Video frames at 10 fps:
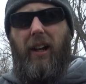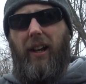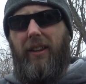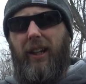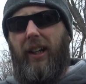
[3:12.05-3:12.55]

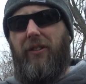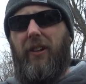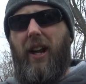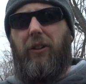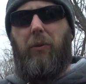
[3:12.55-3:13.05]
I think, is
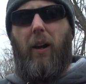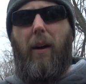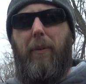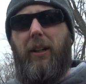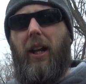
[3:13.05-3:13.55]
the next one
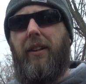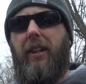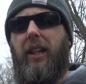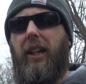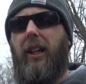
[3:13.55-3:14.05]
up, and
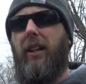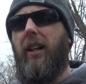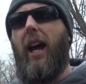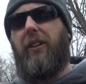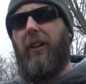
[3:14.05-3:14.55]
then the
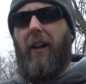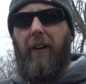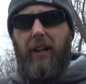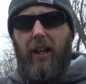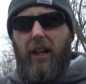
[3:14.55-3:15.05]
XL.
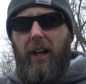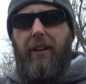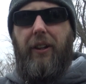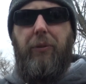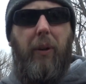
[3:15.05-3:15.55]

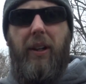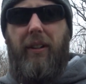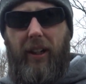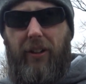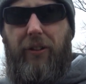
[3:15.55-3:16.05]
This
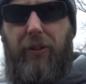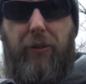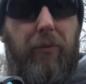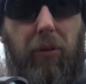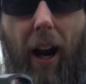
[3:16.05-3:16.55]
one is
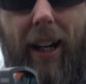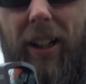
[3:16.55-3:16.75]
right